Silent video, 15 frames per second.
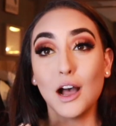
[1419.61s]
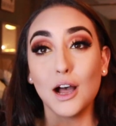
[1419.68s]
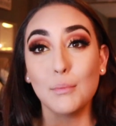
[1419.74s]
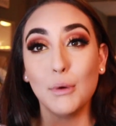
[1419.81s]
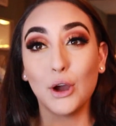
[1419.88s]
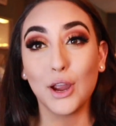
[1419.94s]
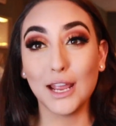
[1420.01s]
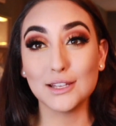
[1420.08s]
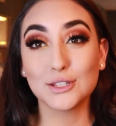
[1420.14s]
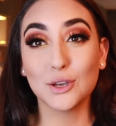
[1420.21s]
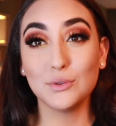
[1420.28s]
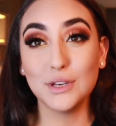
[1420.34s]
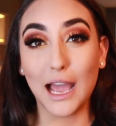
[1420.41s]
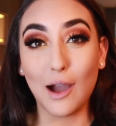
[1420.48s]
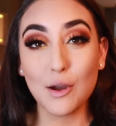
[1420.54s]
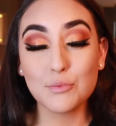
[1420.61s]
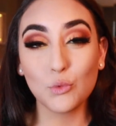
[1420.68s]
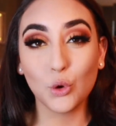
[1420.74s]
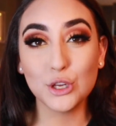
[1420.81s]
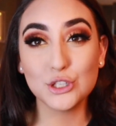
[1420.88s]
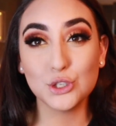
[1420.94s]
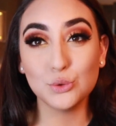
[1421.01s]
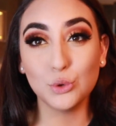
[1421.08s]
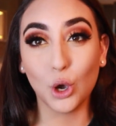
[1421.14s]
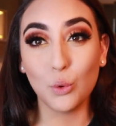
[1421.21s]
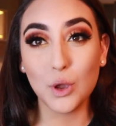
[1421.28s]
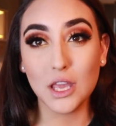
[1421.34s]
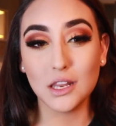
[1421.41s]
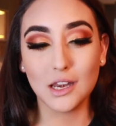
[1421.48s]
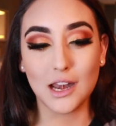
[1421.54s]
Okay, so now I'm going to
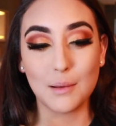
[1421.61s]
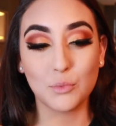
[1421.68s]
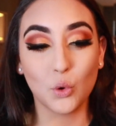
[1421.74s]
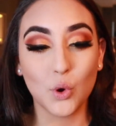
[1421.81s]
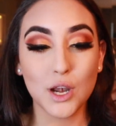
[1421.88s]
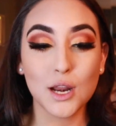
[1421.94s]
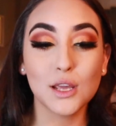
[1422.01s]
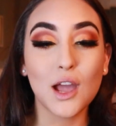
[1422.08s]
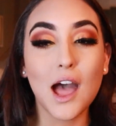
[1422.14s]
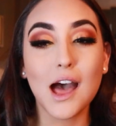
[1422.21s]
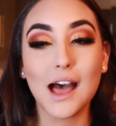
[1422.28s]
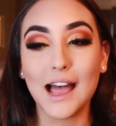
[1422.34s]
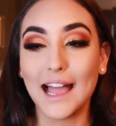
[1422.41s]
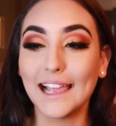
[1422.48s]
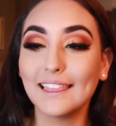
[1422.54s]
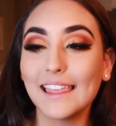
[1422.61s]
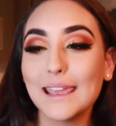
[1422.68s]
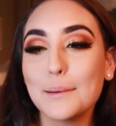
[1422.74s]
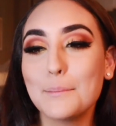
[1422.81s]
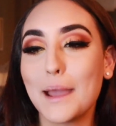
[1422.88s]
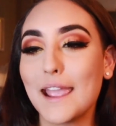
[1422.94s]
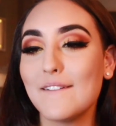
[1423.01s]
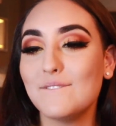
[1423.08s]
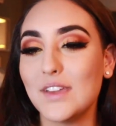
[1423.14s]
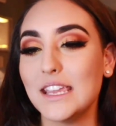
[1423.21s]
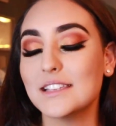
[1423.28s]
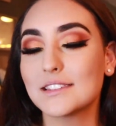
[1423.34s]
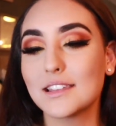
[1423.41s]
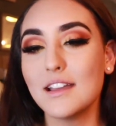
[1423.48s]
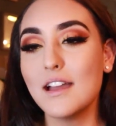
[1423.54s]
go in and I'm going to highlight my
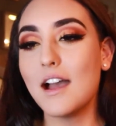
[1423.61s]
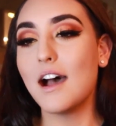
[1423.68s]
face.